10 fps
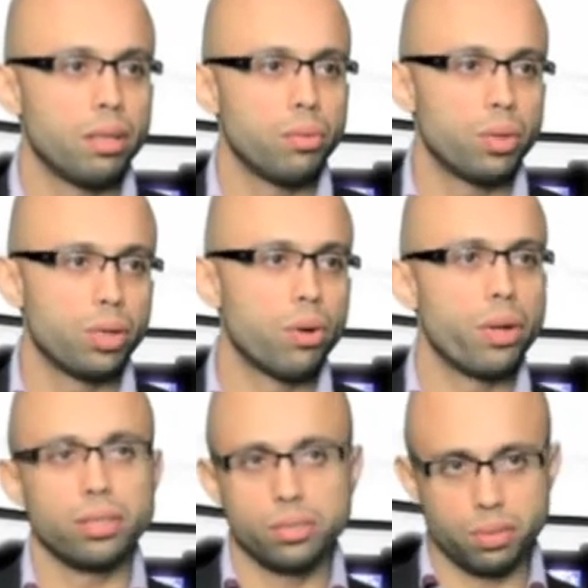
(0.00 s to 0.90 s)
we're
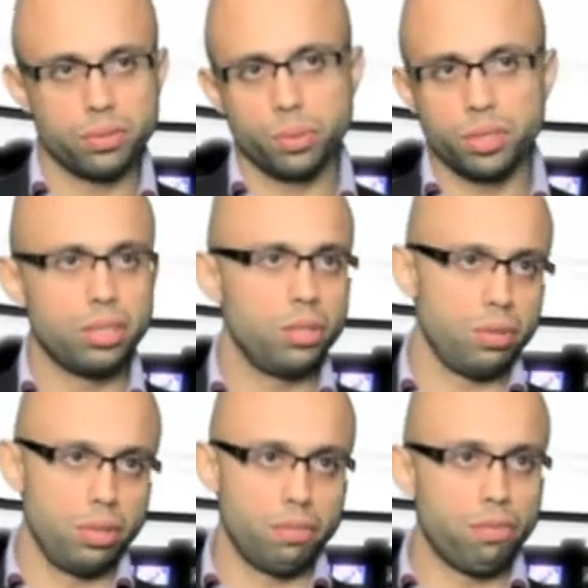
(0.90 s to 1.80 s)
growing the service, we'll
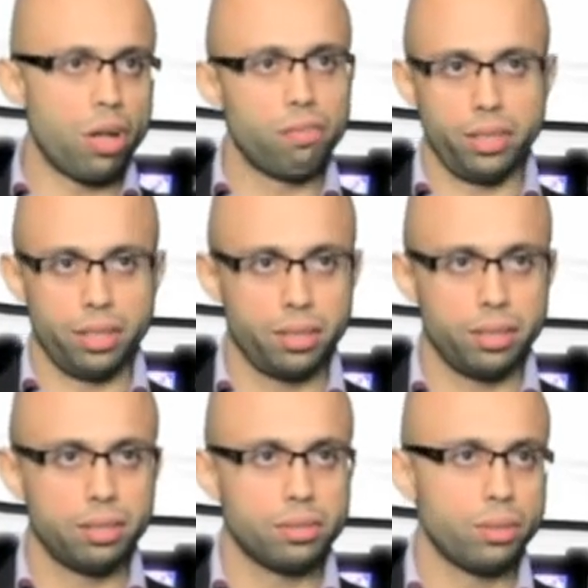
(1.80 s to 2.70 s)
continue evolving it.
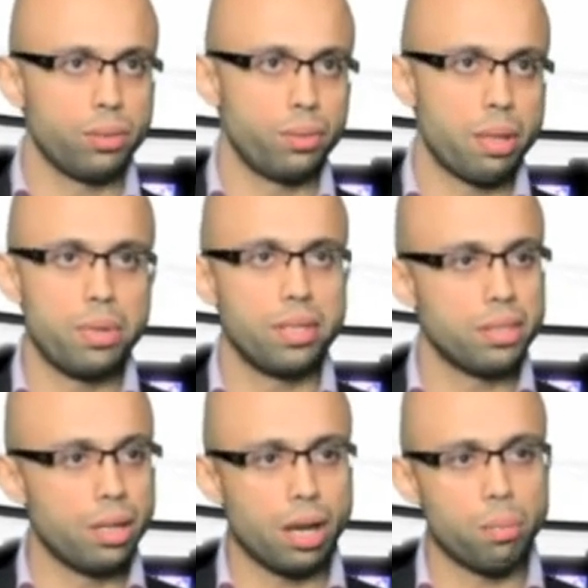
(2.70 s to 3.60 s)
So that means
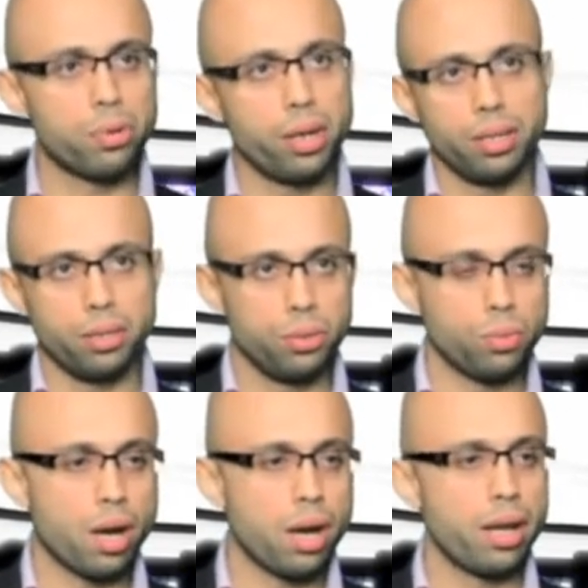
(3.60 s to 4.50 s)
upgrading the
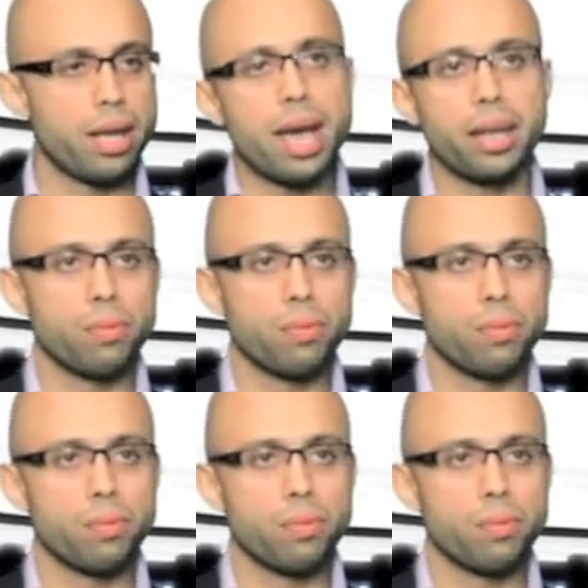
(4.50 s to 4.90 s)
UI, adding